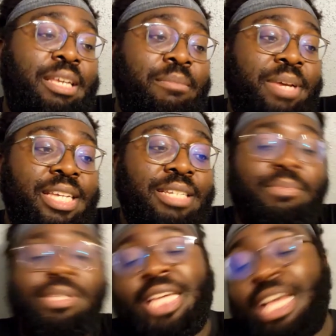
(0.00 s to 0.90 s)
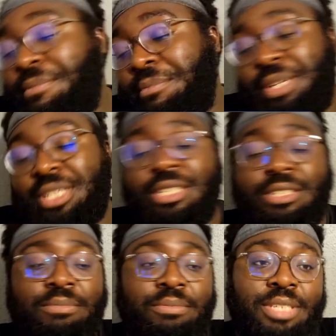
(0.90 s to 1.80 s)
their best, but they haven't been
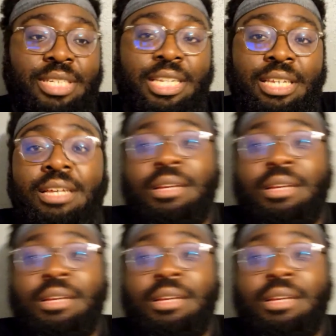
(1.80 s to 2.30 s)
100%